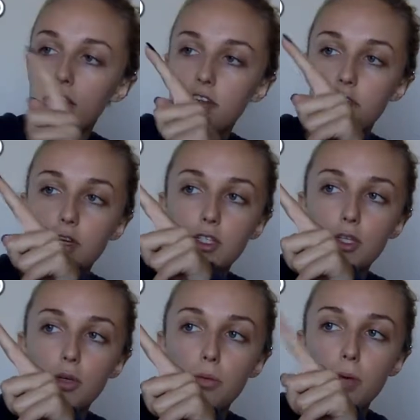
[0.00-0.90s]
the
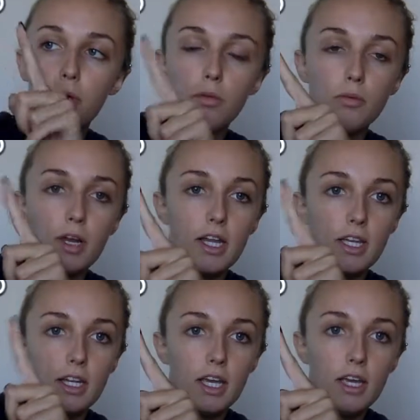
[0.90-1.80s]
frontal bone right
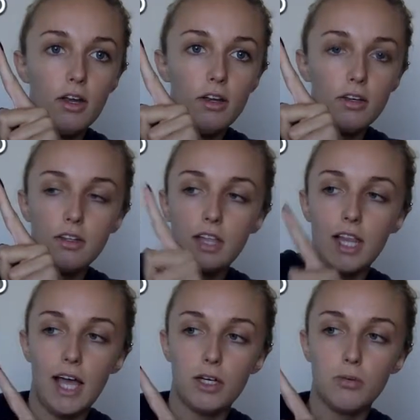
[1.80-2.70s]
in here, the
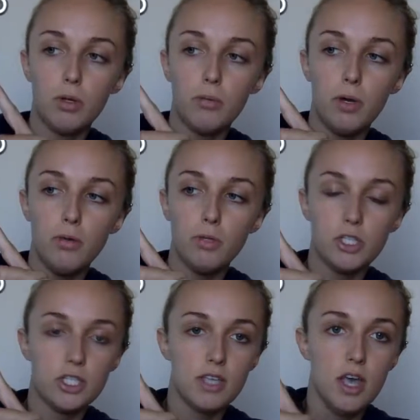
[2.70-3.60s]
lacrimal bone, which
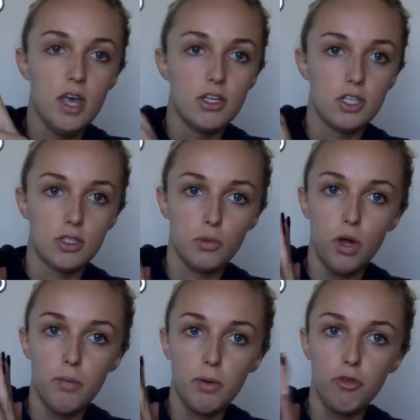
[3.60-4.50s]
is just
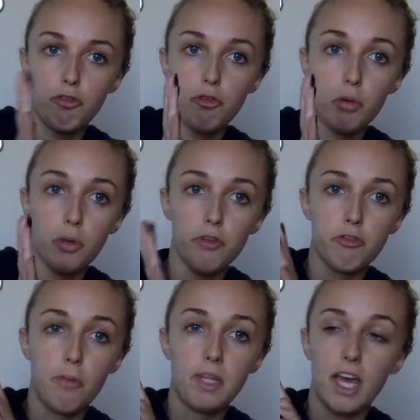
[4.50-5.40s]
one bone forward
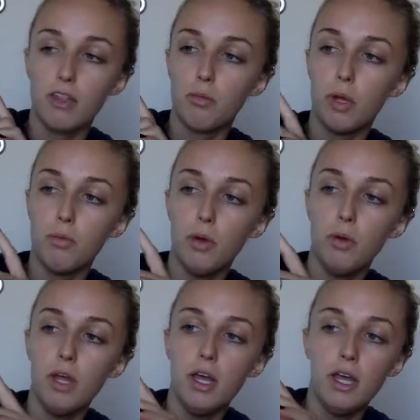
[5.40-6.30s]
from the ethmoid
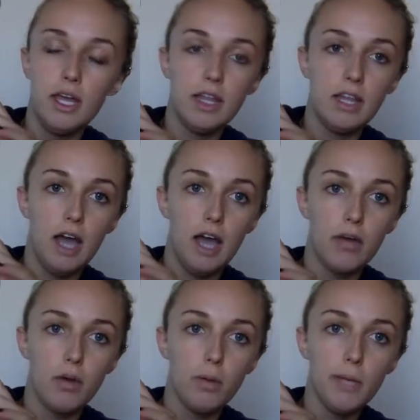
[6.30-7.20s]
bone in the
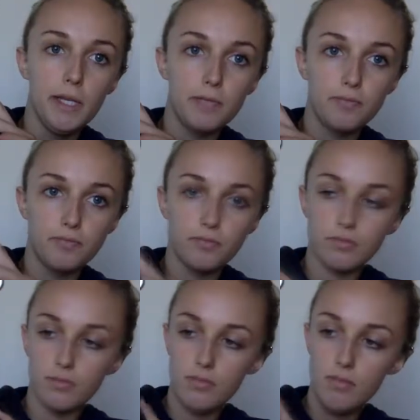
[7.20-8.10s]
eye orbit,
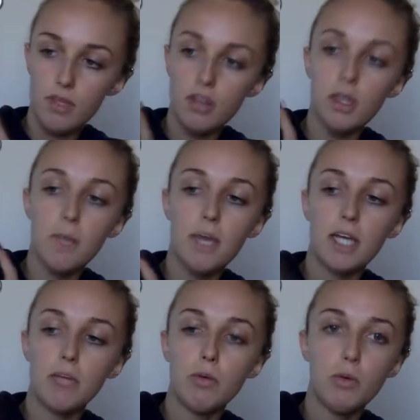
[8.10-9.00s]
the
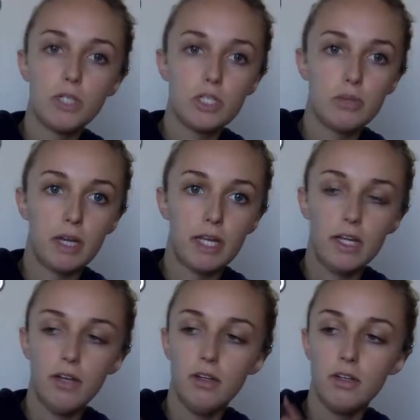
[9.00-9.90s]
mandible, which is right
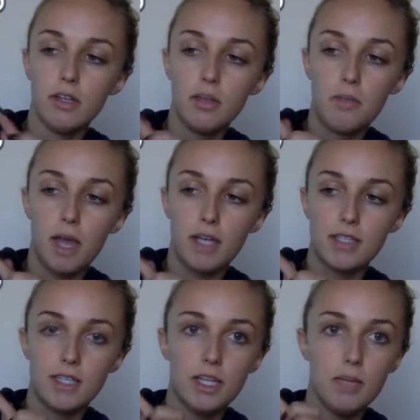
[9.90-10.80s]
here,
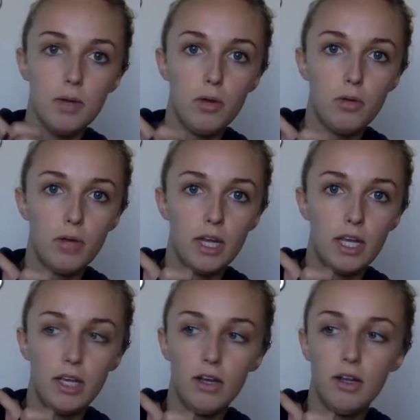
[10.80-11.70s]
maxilla bone right
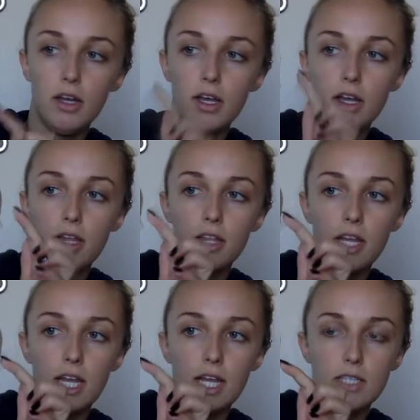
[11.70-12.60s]
here, the
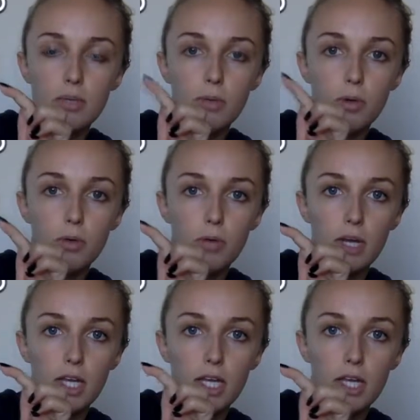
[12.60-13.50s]
nasal bone
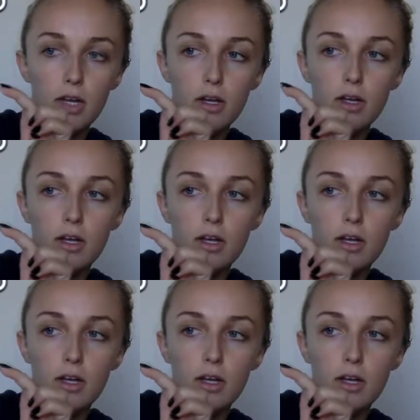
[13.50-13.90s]
right here,